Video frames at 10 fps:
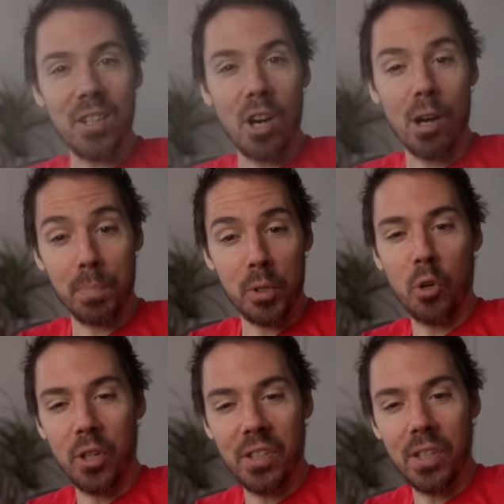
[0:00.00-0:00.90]
top
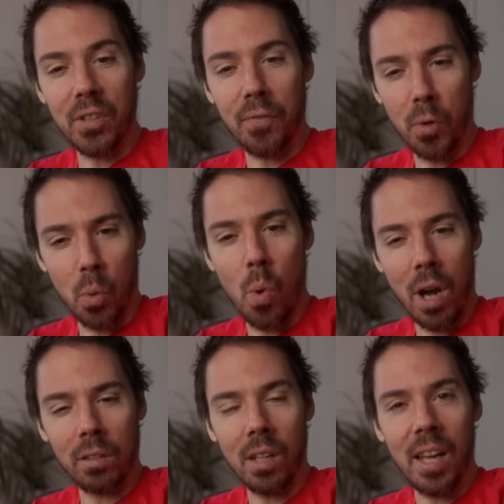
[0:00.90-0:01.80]
choices for
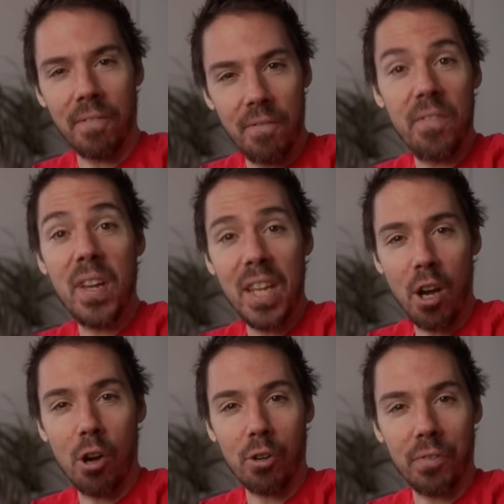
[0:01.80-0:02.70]
wildlife
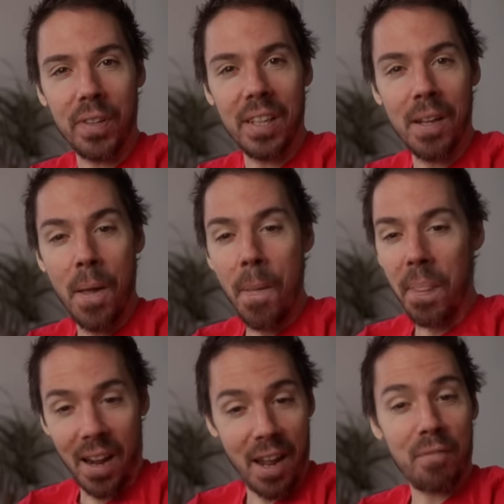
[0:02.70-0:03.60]
videography.
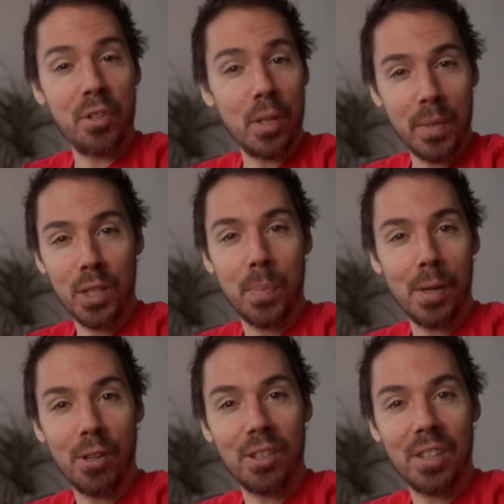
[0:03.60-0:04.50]
I have some
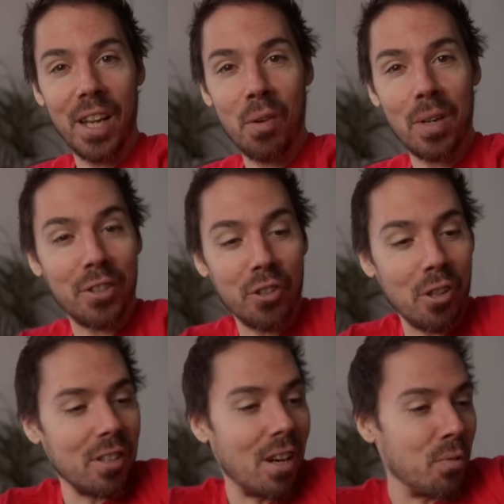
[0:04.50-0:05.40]
experience now. I
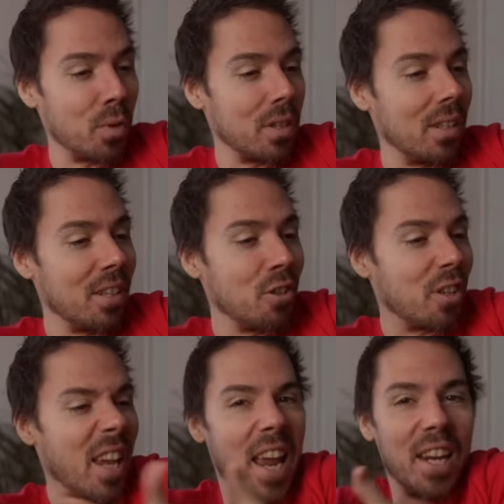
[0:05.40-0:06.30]
started off with a little
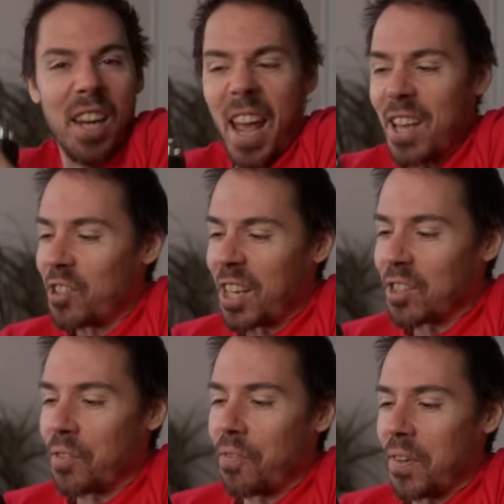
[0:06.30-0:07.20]
Canon
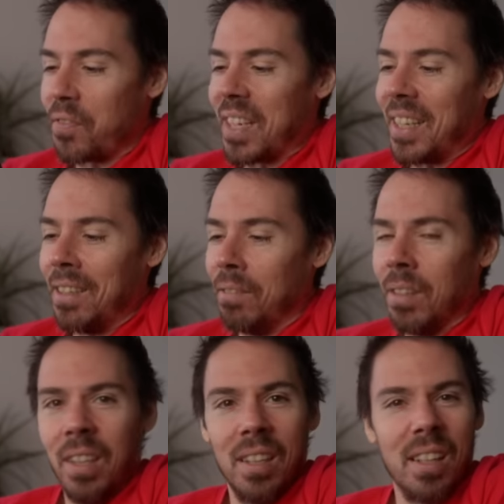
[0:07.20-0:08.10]
SX50.
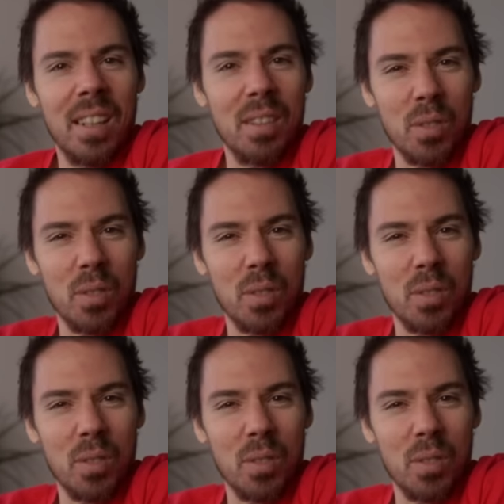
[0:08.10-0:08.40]
It